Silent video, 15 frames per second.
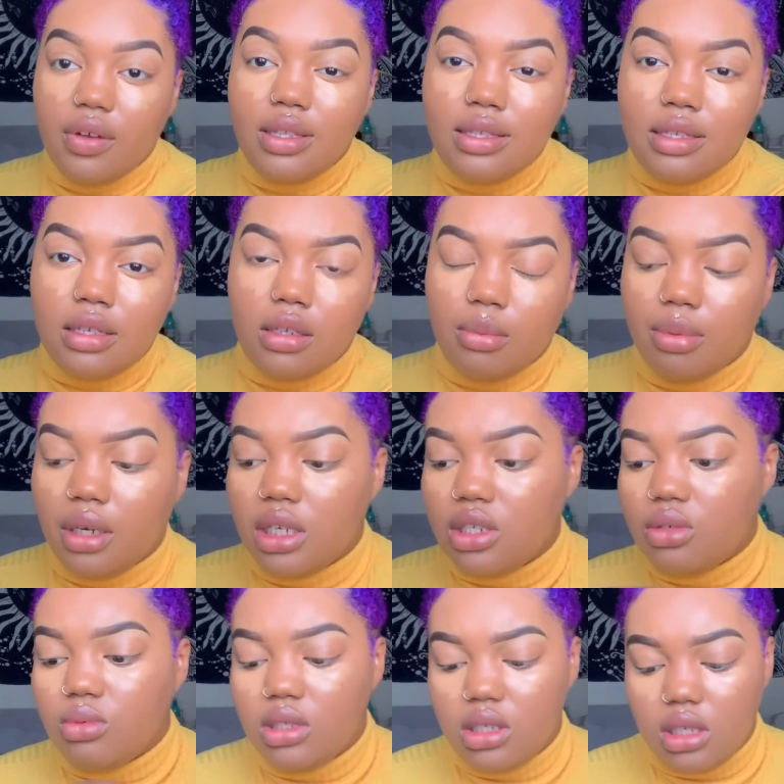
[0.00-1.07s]
concealer
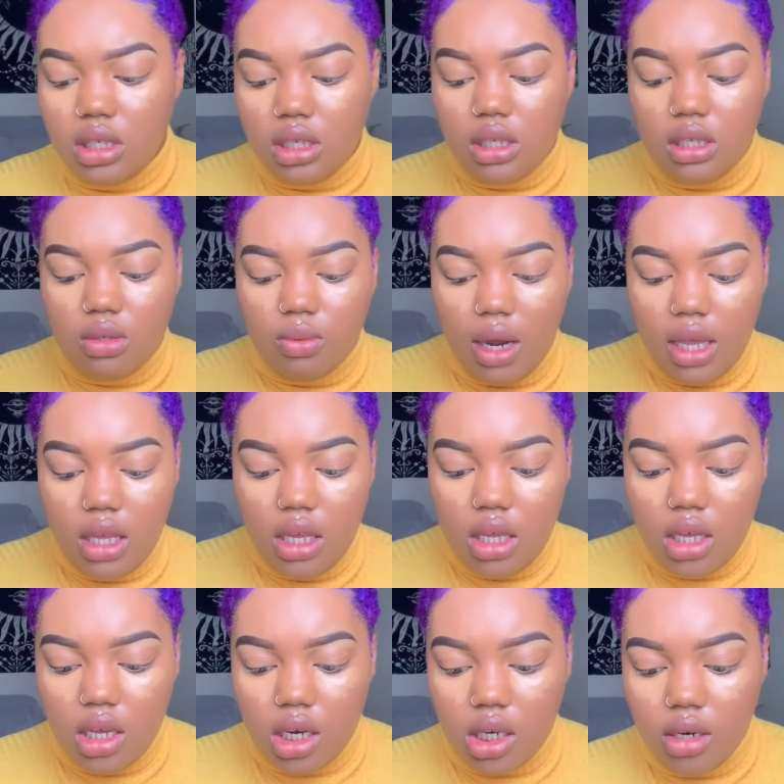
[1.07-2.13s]
brush, which is right
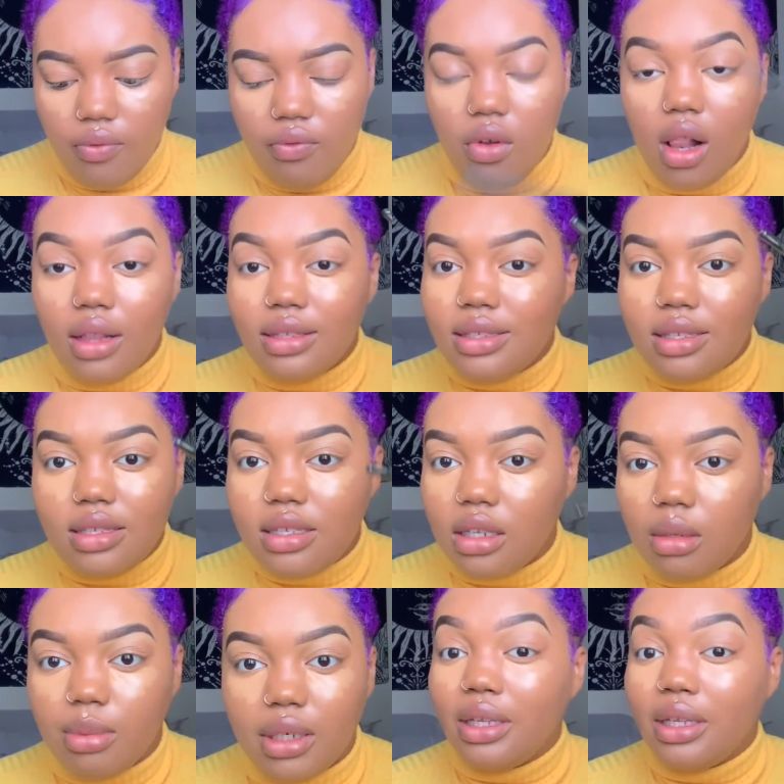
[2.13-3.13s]
here, Flawless Concealer Brush.